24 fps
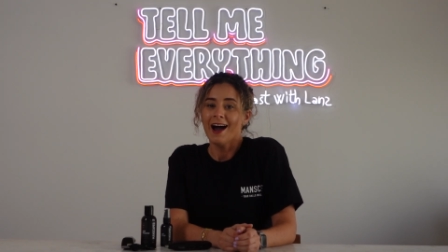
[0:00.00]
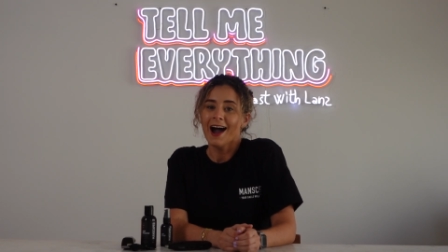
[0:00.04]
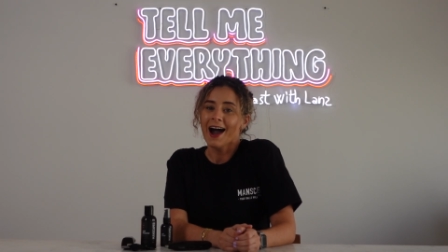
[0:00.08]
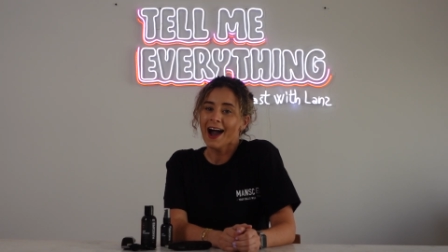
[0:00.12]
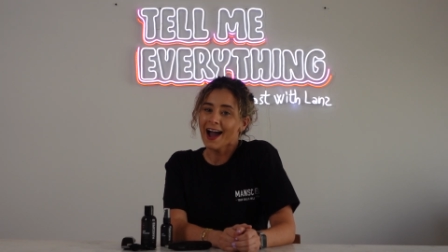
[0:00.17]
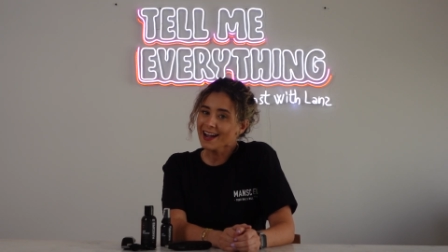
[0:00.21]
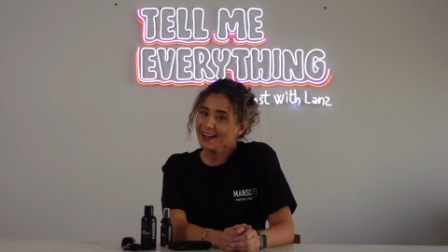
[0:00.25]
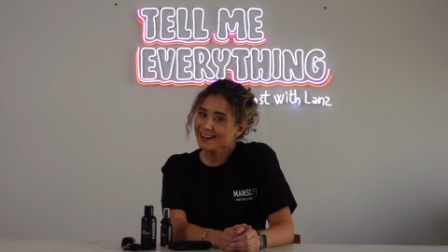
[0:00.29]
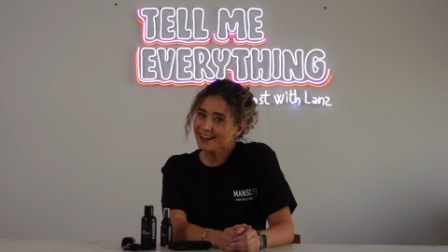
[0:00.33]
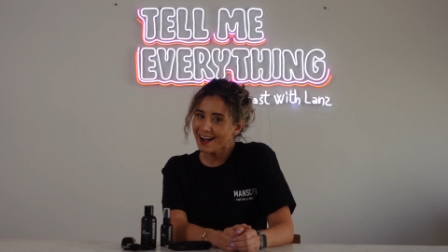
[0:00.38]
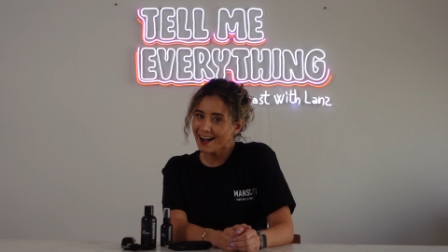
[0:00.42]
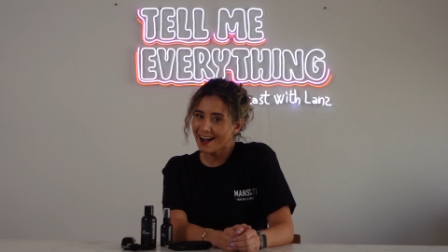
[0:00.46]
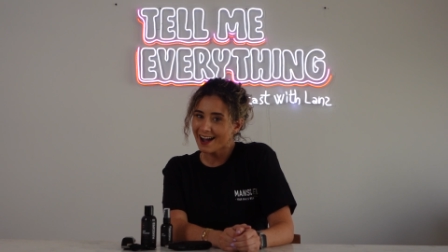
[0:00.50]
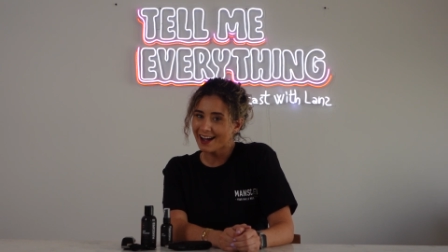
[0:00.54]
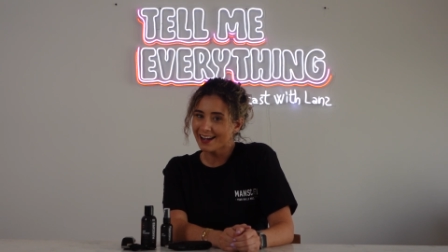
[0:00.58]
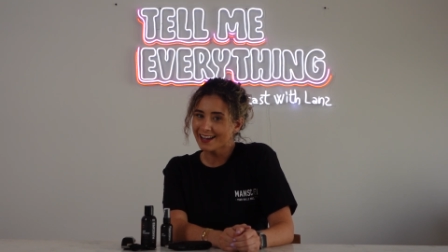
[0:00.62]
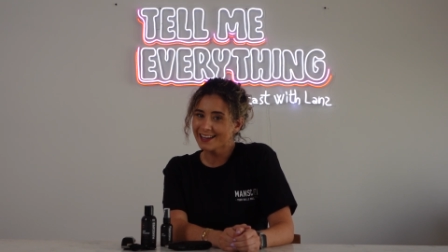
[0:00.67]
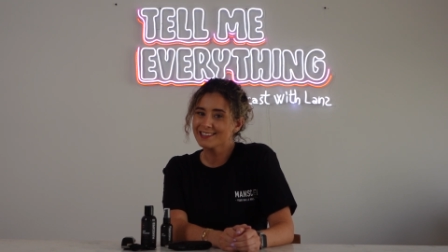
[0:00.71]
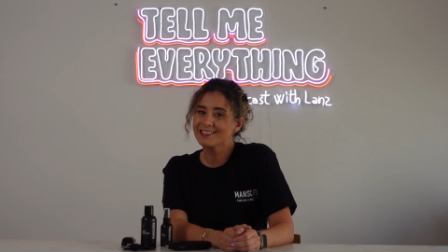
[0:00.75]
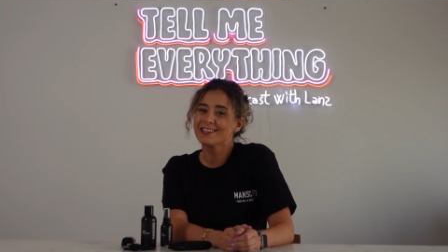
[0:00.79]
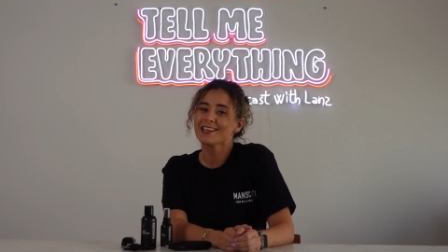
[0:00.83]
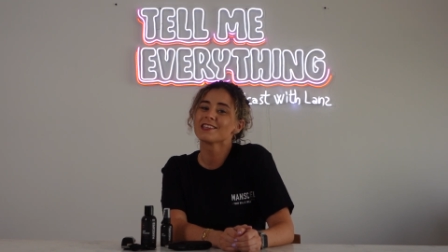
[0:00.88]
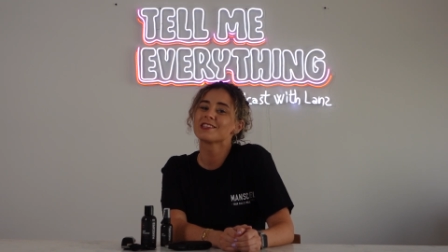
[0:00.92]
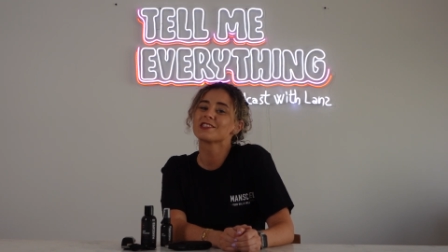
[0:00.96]
Hi
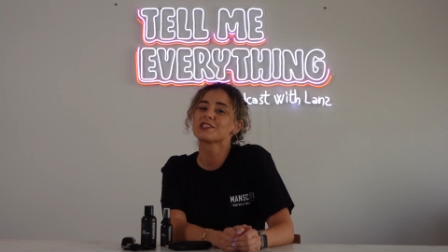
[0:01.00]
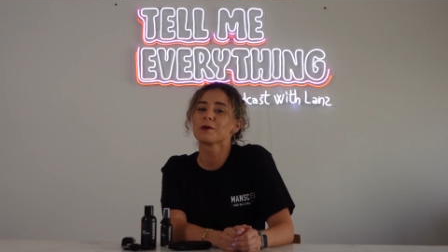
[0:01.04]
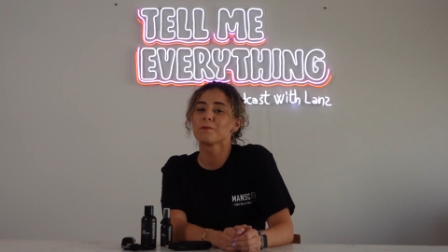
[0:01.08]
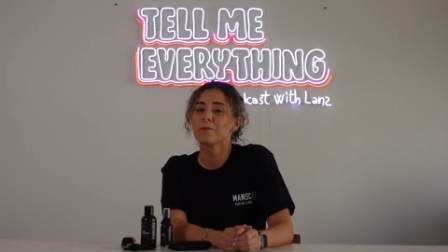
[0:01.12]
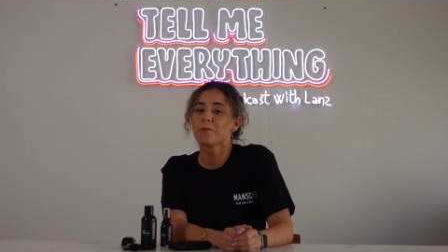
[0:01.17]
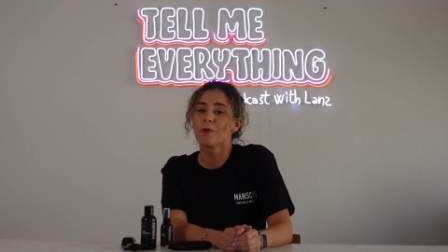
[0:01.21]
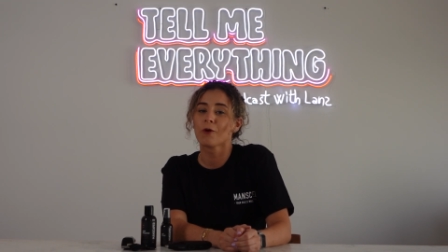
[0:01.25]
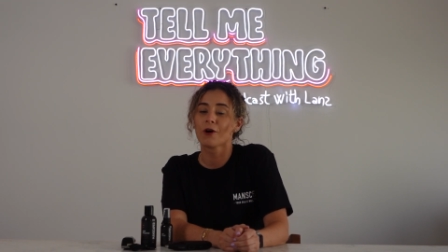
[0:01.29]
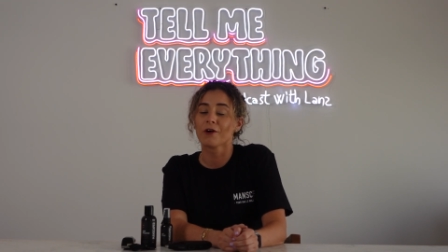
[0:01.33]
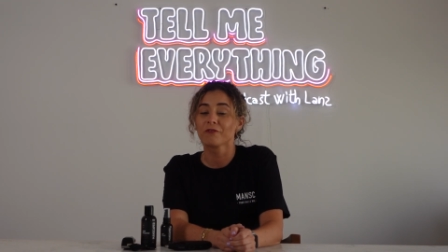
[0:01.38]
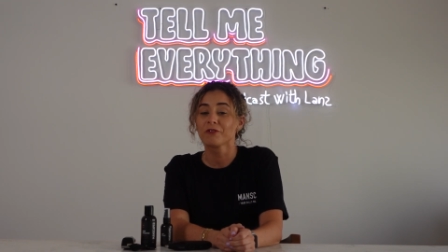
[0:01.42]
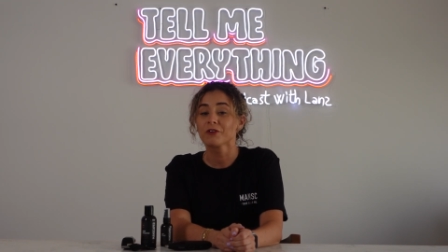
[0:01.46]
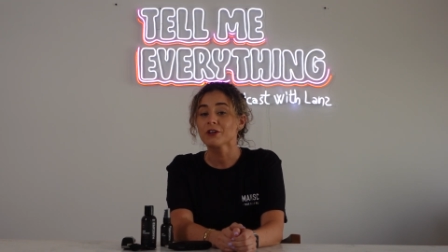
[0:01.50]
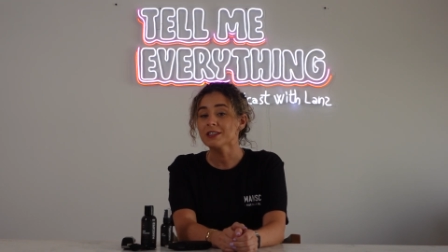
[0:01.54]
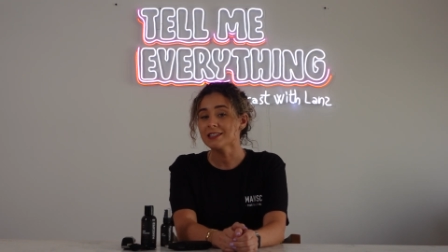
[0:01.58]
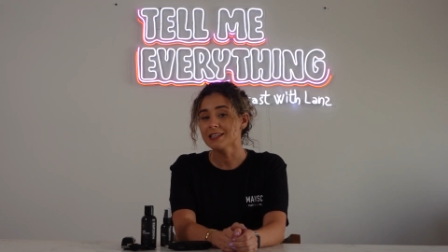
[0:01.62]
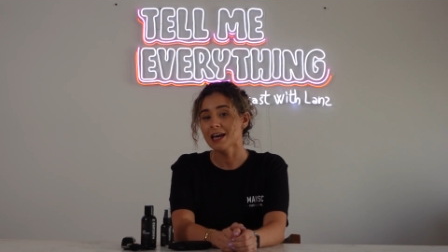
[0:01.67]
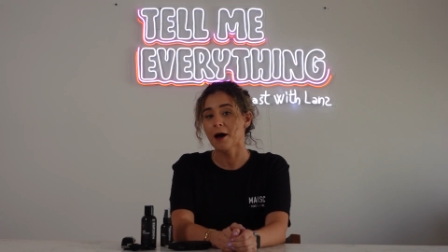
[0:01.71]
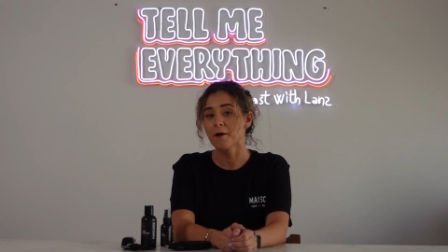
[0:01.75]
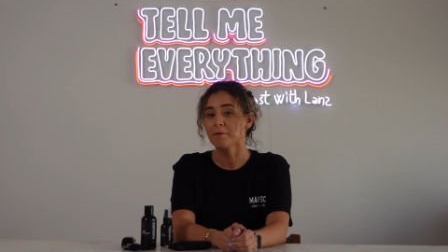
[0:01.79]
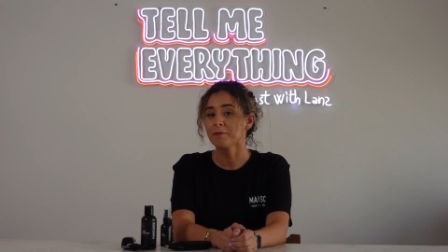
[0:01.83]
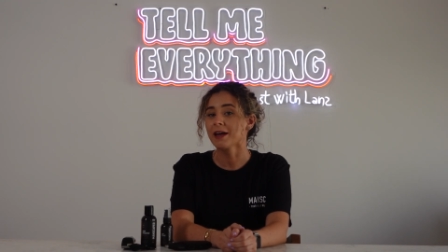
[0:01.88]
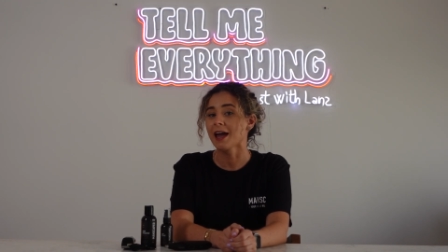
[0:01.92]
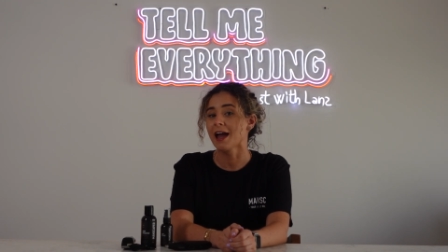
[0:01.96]
guys! Support for
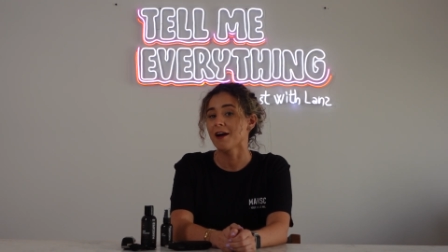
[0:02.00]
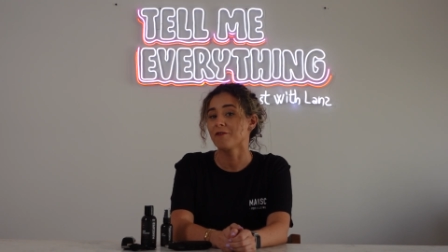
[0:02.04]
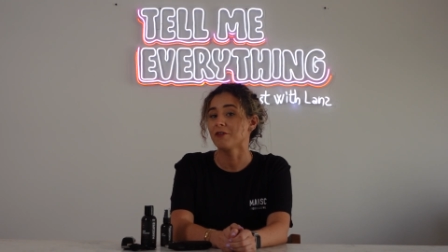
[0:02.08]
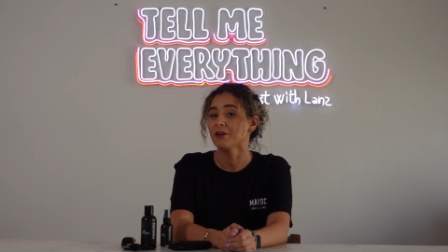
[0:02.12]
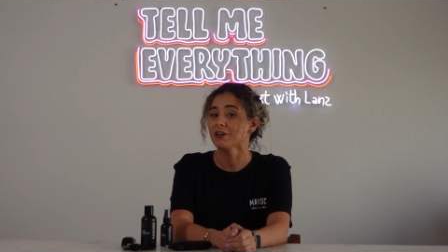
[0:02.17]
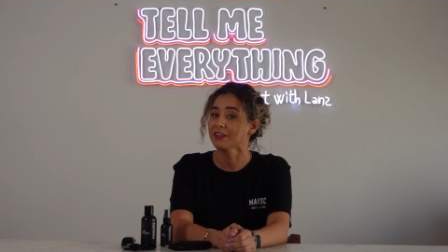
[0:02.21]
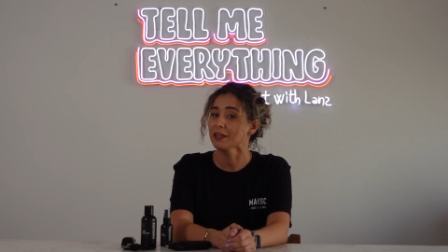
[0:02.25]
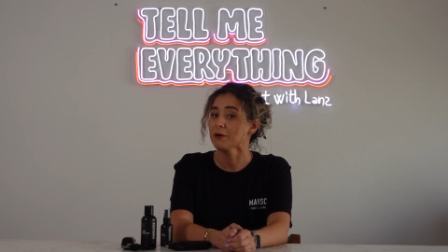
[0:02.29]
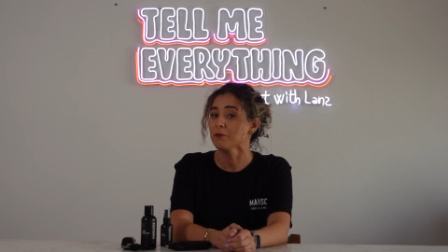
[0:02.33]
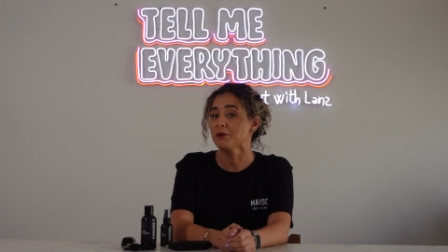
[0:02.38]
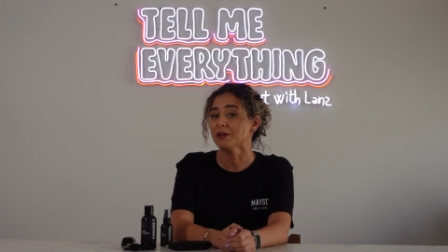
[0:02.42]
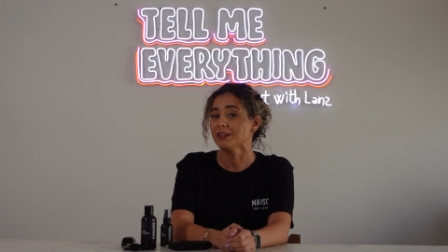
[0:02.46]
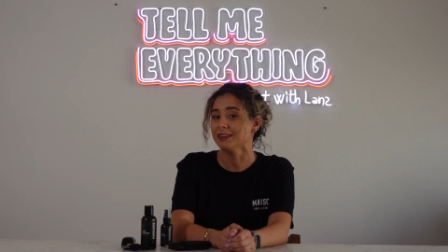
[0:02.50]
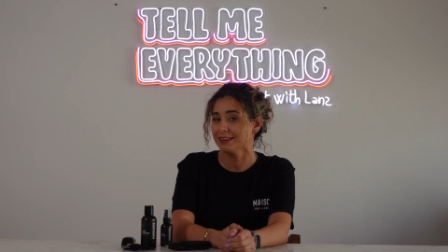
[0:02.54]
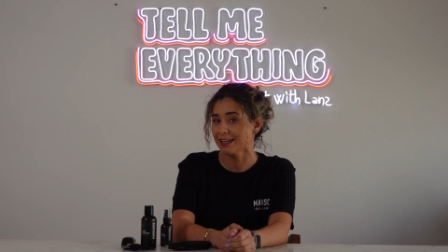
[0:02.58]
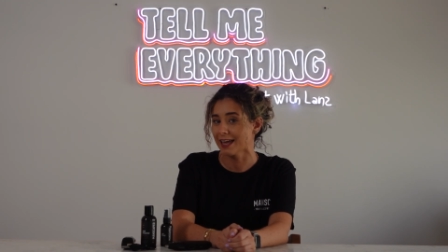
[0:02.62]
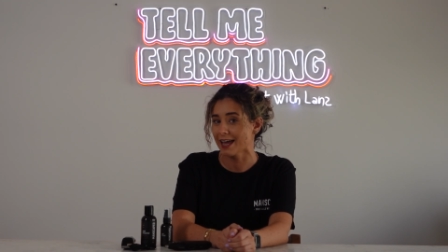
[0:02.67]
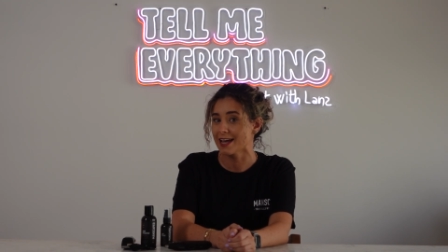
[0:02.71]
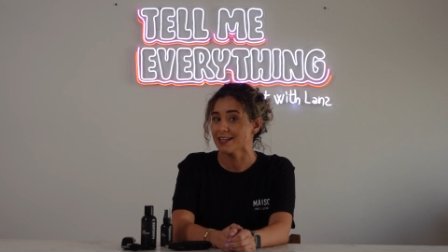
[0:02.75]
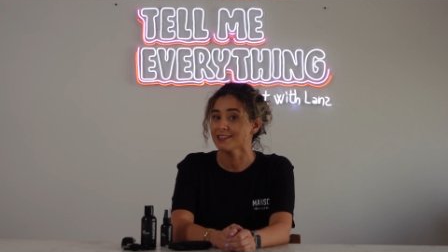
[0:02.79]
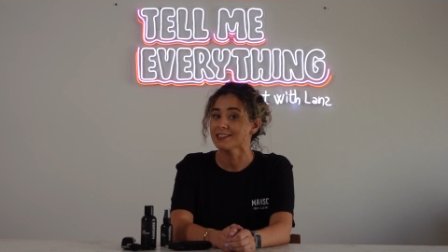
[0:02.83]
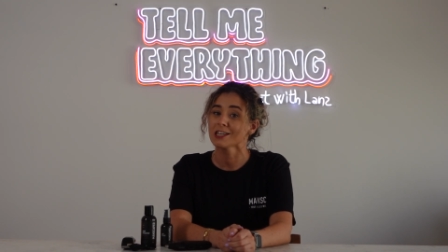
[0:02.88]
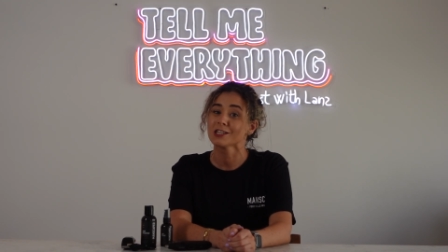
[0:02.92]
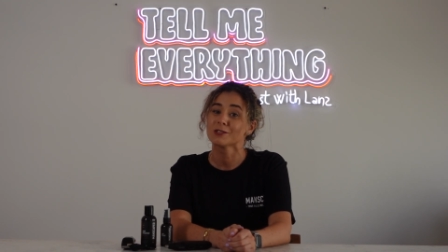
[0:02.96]
Tell Me Everything with
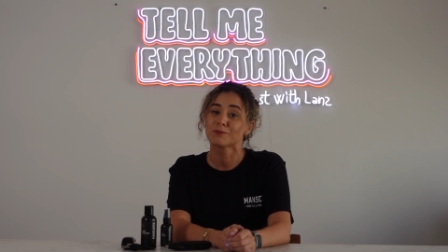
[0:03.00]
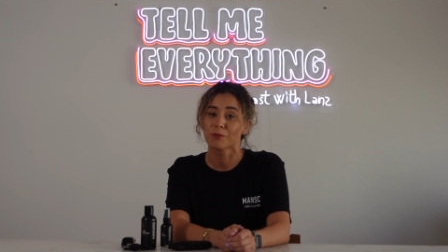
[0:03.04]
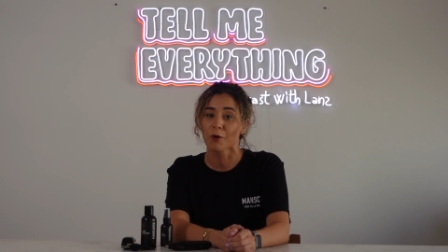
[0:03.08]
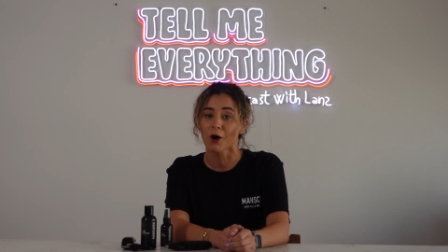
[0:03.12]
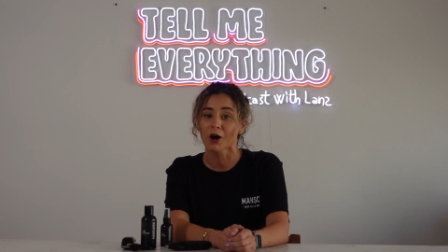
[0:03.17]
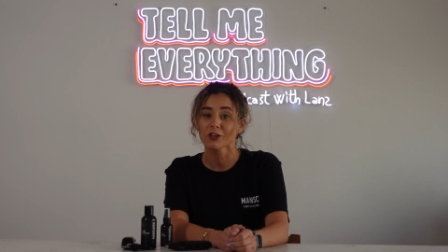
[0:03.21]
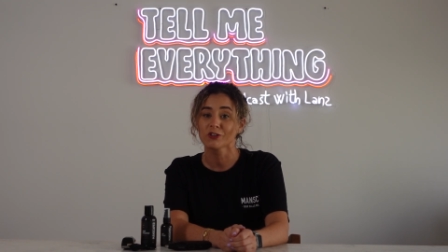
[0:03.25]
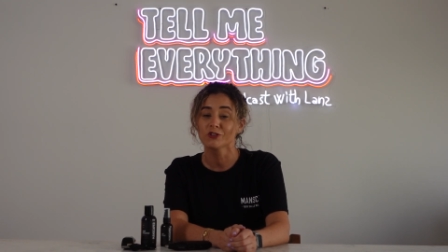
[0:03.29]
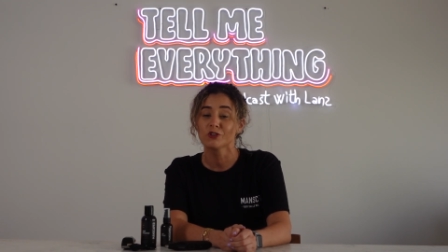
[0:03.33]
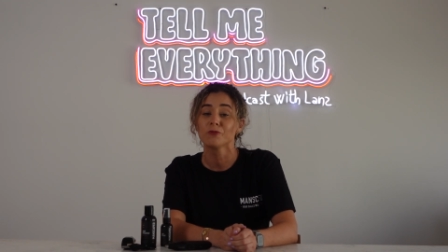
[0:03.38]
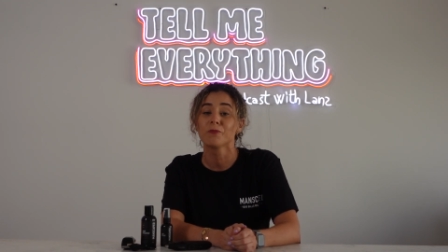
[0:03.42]
Lanz is brought